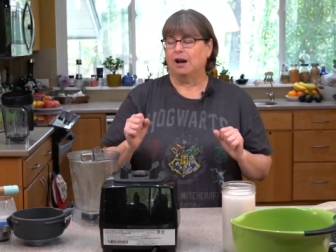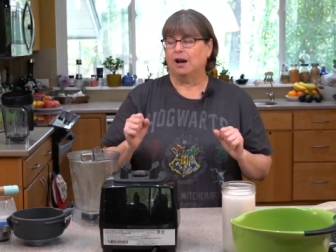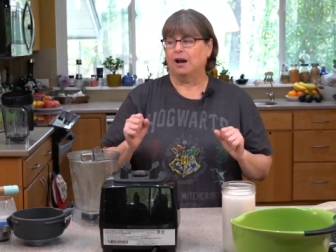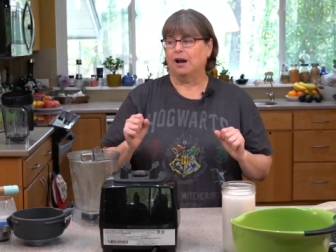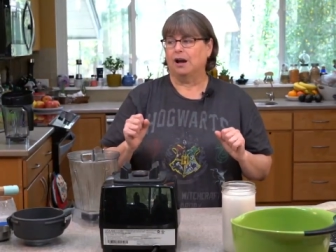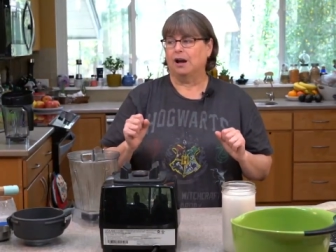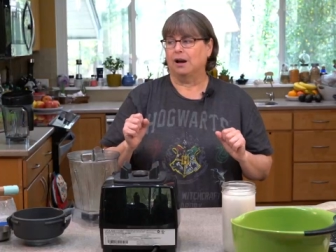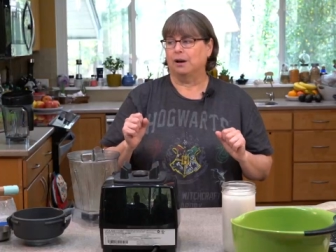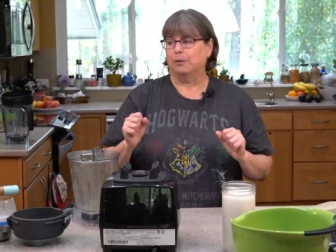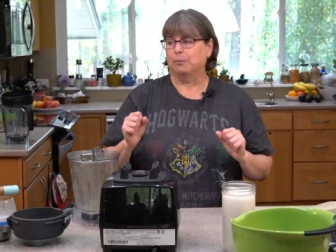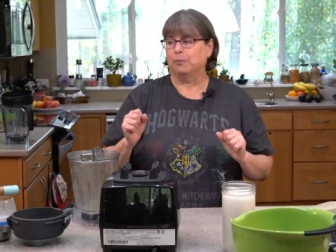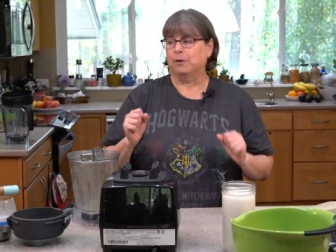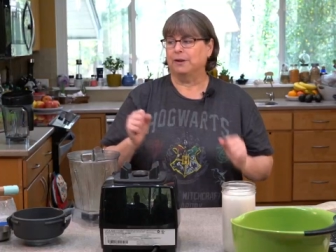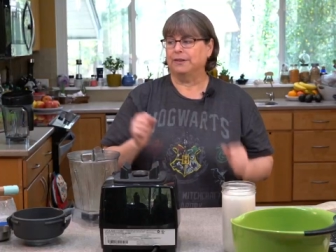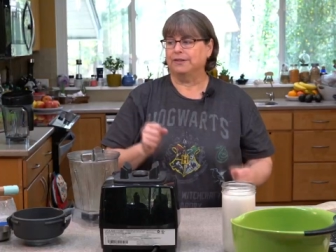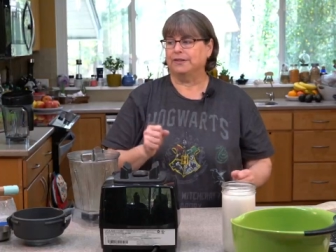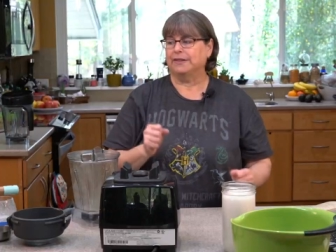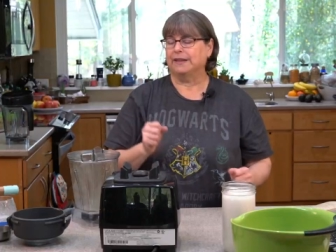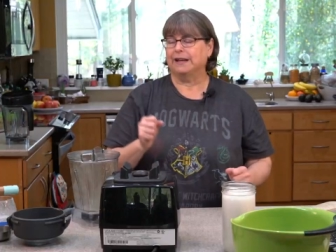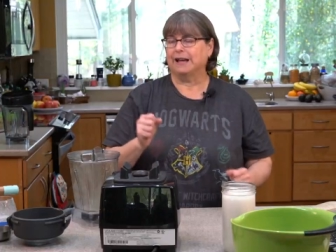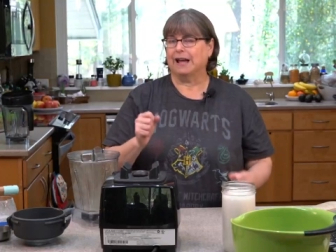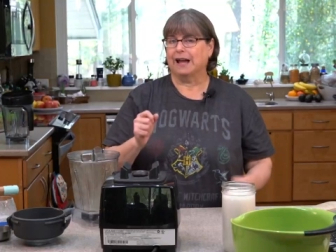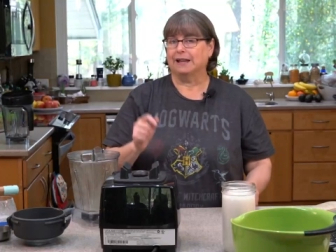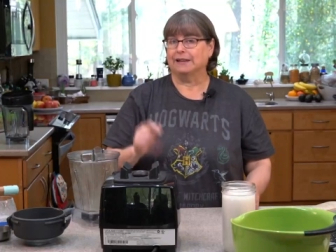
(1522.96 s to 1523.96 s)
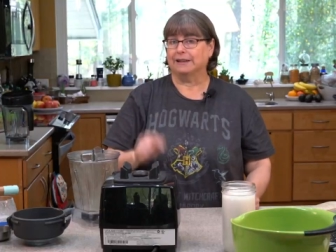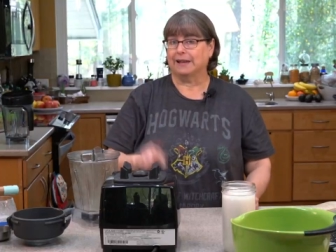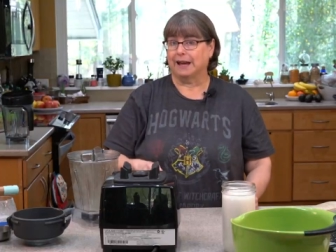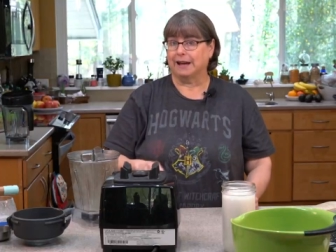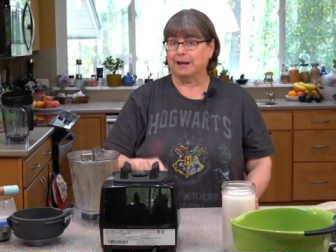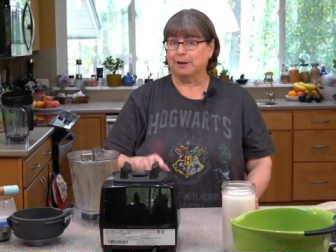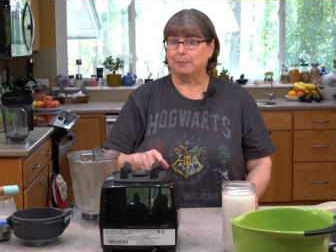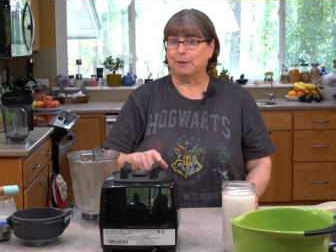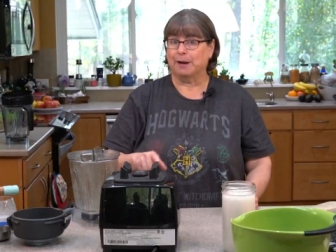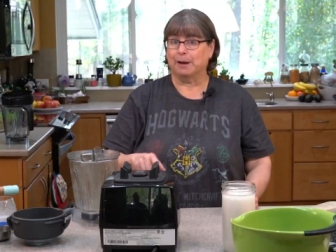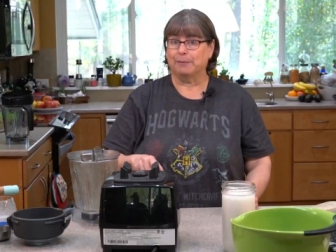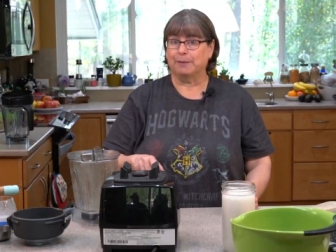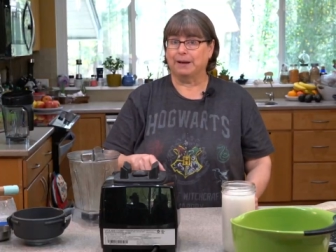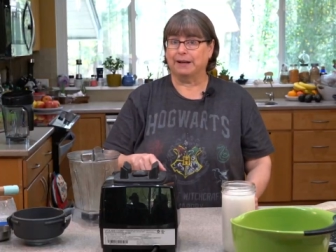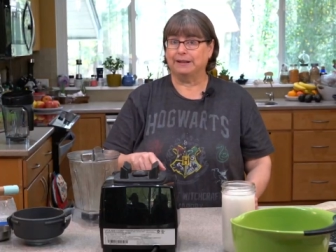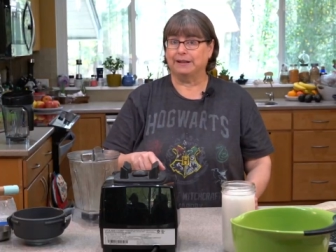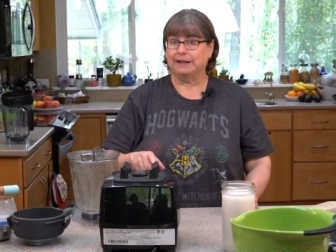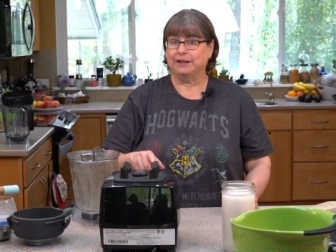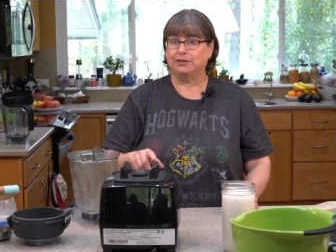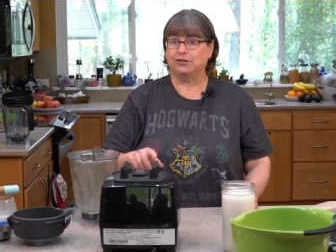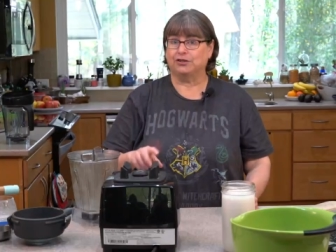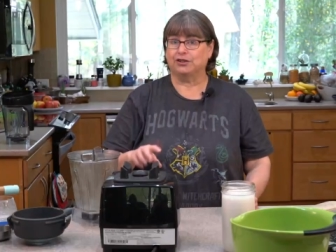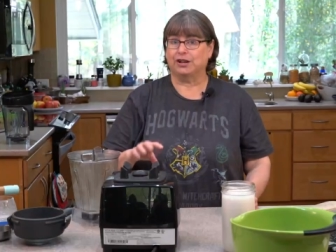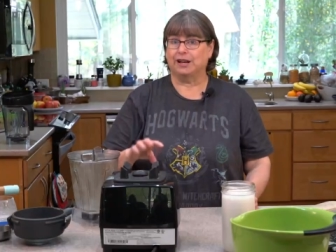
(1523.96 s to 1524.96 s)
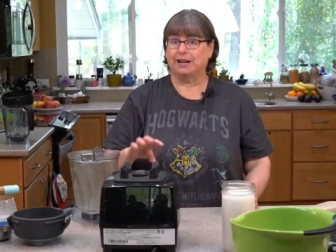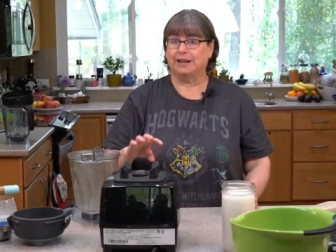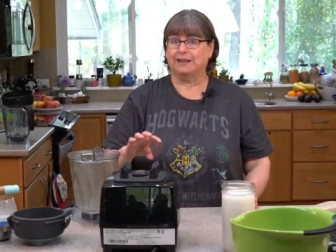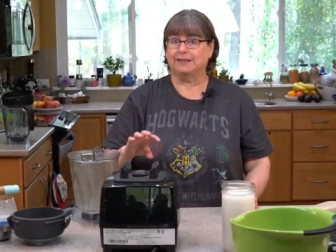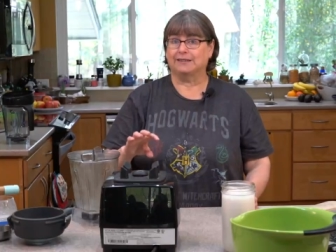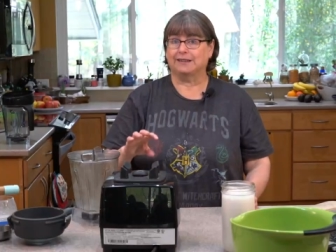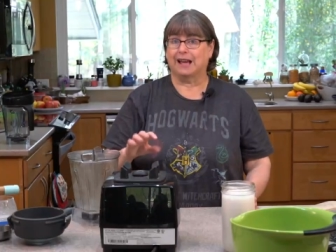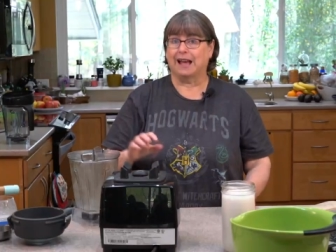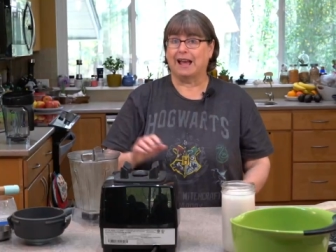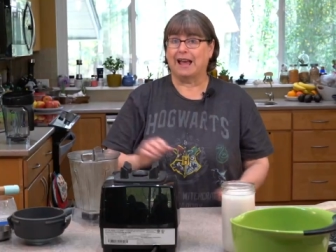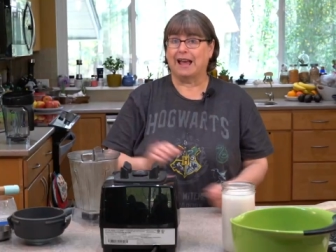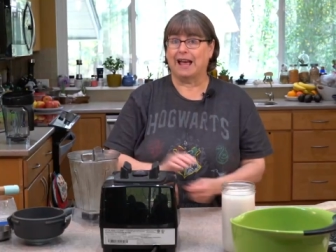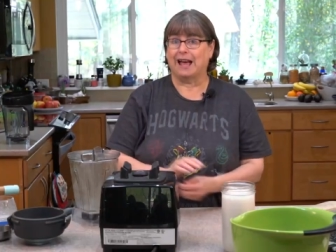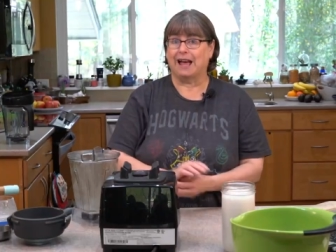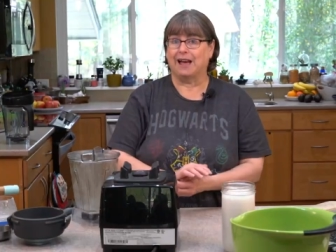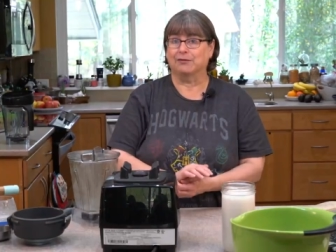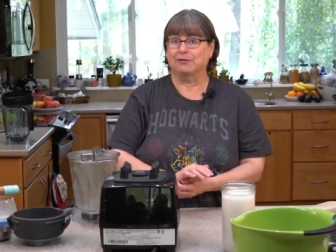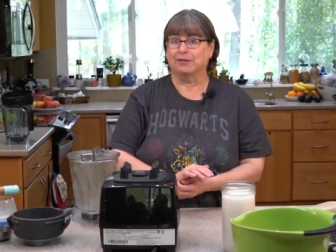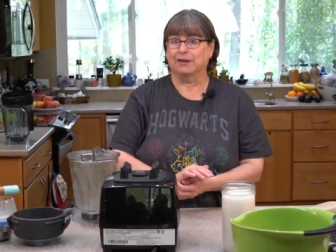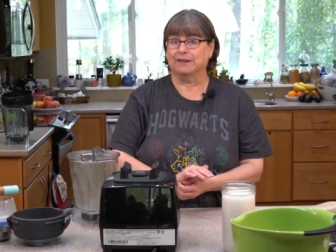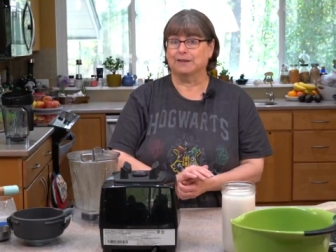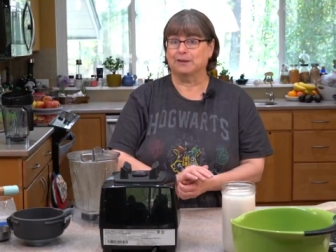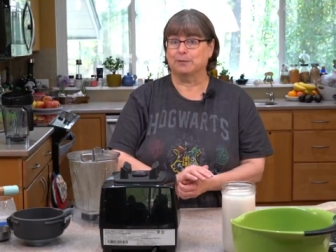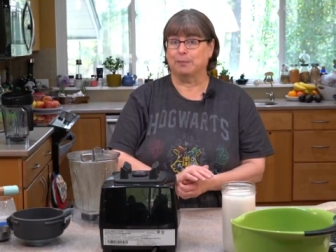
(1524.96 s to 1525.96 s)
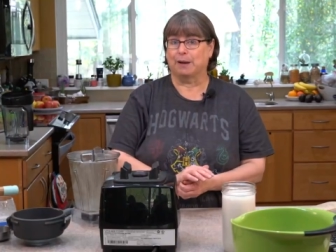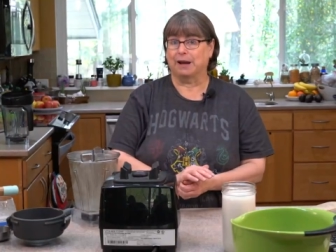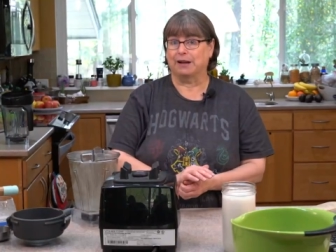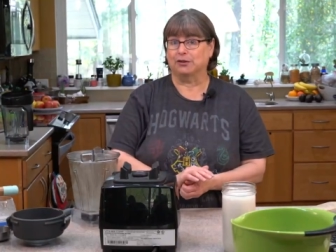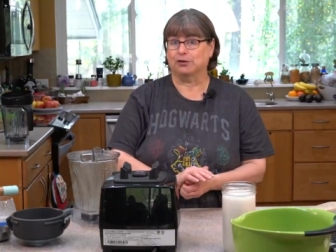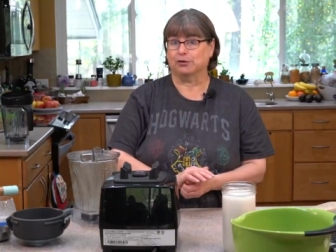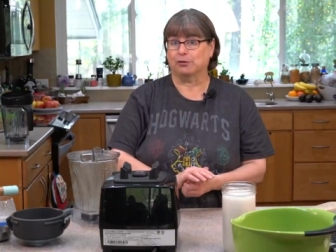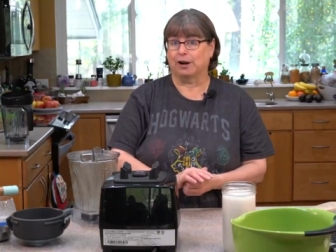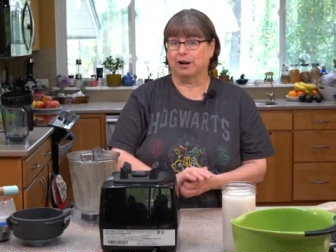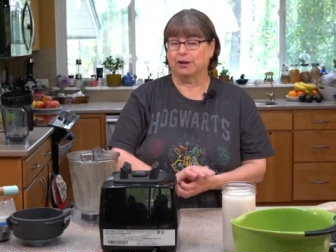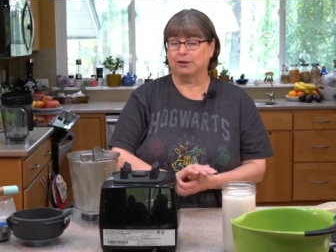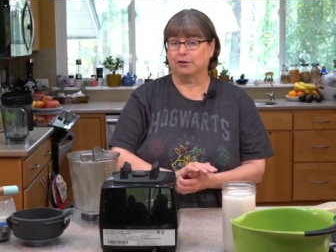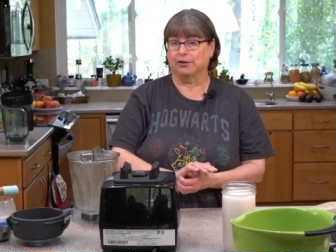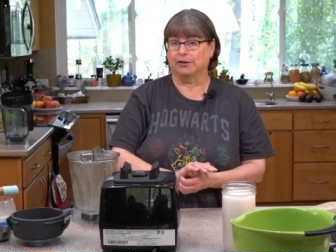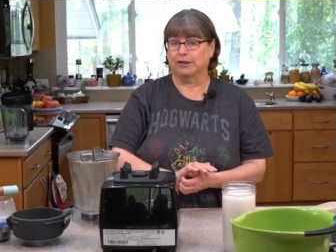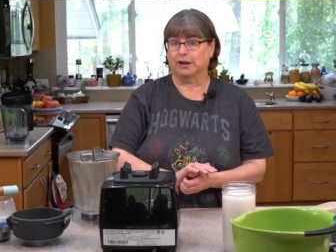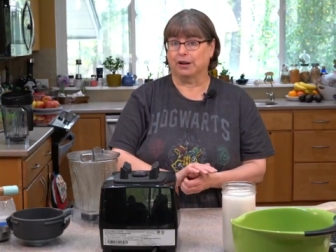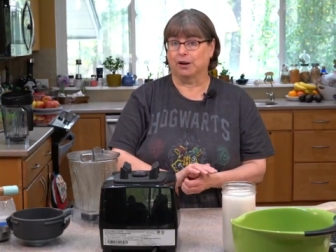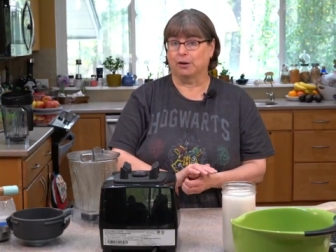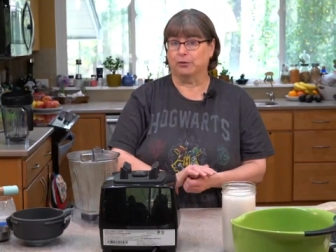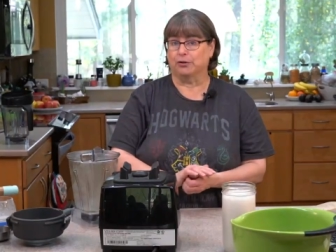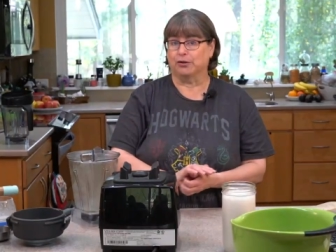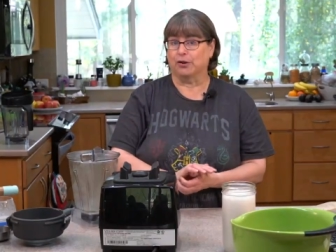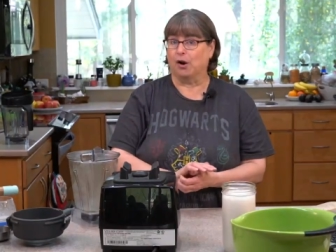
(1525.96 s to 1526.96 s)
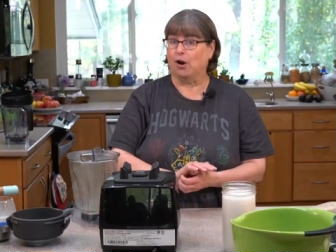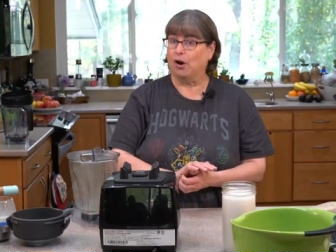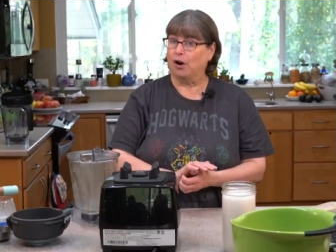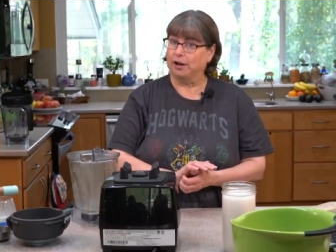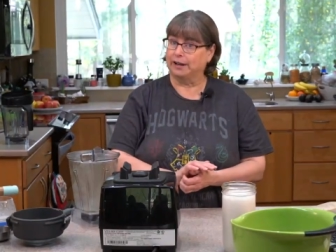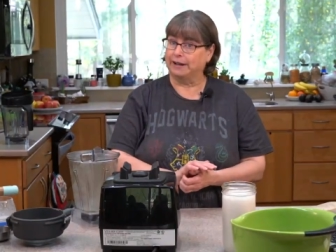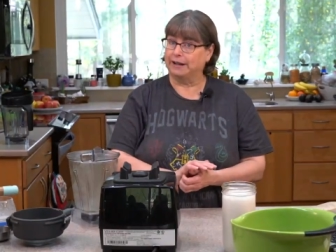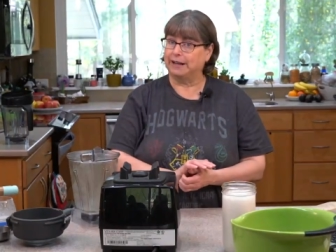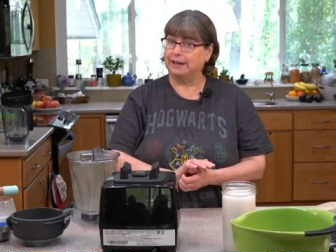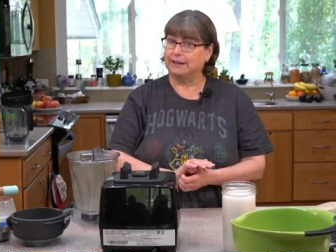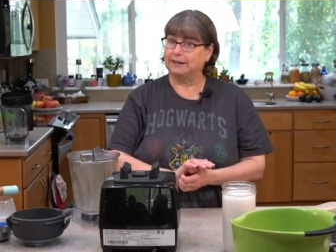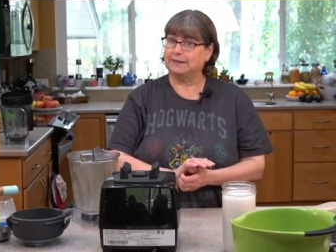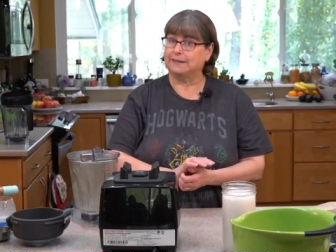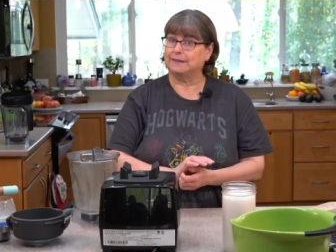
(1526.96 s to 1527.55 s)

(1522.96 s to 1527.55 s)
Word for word: Um, one thing I like about my Ninja is I have a spice grinder that goes on it,